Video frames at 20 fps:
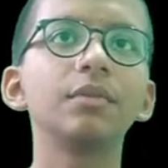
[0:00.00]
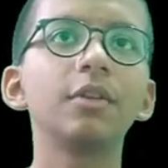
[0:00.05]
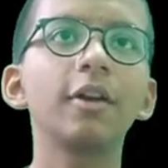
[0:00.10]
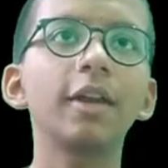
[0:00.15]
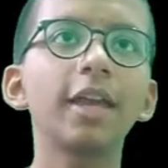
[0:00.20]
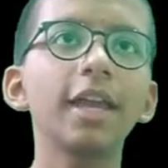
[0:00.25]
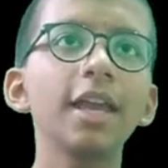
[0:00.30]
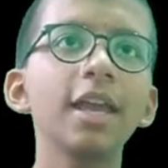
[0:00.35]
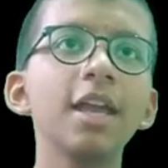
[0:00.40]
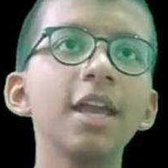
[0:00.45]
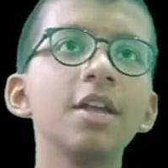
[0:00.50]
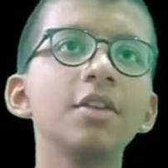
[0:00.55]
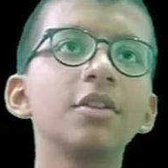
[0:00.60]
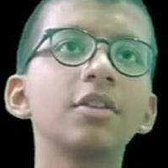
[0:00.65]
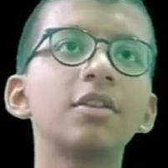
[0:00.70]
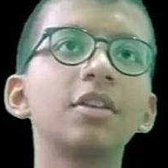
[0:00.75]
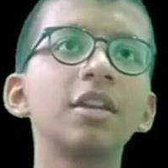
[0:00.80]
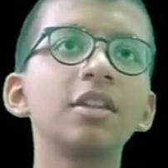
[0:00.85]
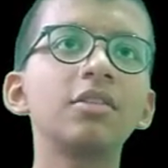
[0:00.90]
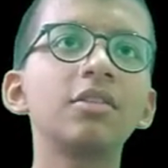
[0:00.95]
Okay,
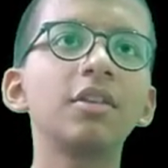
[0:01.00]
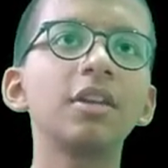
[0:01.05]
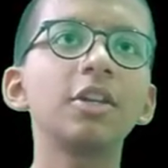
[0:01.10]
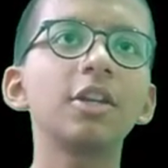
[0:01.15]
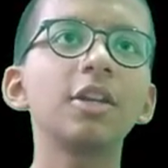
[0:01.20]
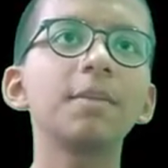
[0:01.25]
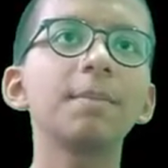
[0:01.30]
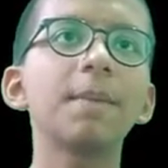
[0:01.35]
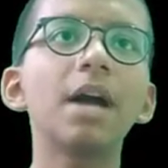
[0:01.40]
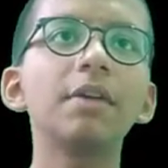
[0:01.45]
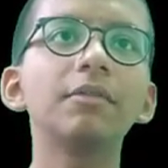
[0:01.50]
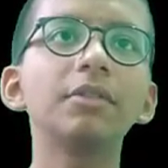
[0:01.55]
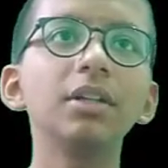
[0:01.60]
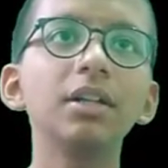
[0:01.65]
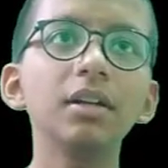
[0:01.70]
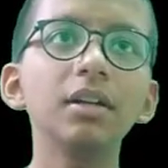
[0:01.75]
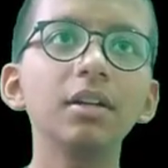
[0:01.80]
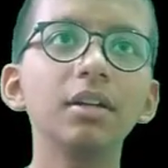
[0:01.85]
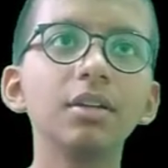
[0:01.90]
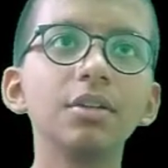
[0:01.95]
3 to the
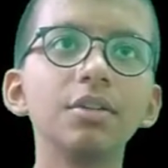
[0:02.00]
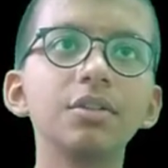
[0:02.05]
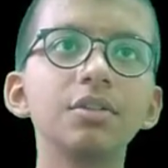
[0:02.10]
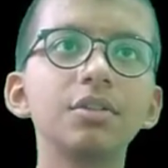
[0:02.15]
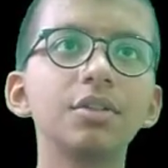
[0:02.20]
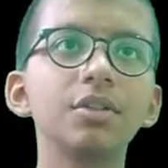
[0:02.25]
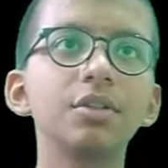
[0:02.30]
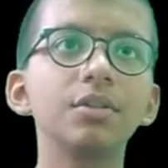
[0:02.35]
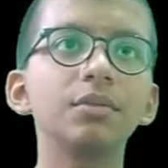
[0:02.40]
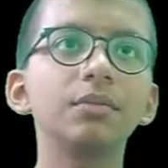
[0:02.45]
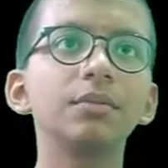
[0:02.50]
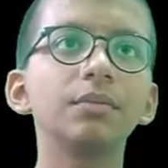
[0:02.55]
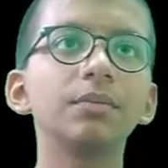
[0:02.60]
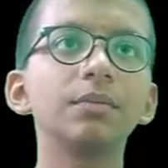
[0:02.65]
power 2.